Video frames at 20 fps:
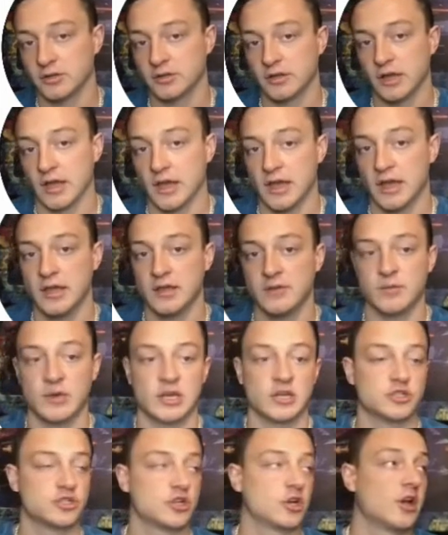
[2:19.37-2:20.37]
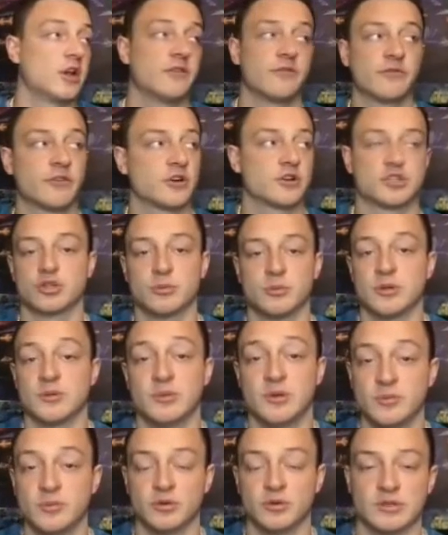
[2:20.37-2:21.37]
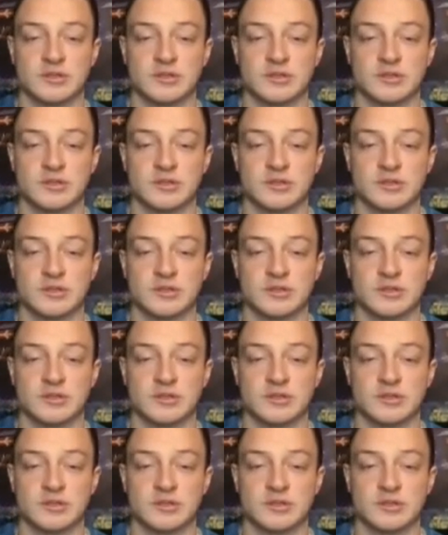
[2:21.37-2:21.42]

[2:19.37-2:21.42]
Okay? Because you get in front of so many people.